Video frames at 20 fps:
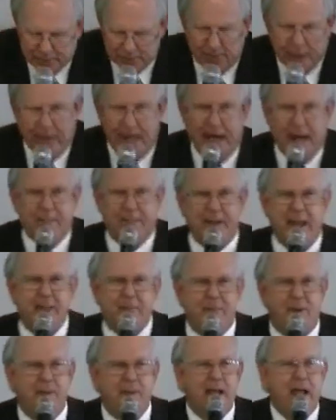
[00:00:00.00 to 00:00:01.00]
to a lot of
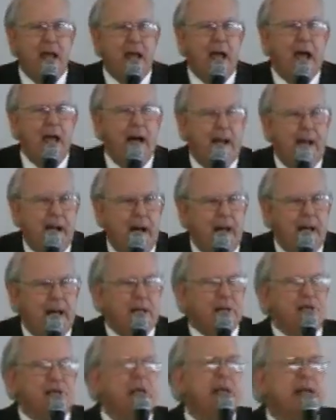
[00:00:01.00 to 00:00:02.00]
people. And uh,
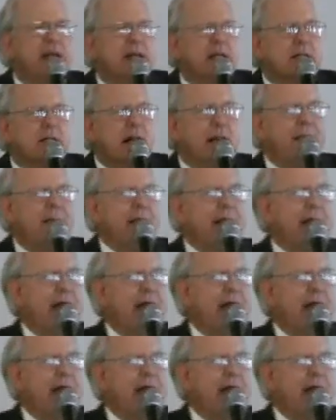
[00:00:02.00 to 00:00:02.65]
she did something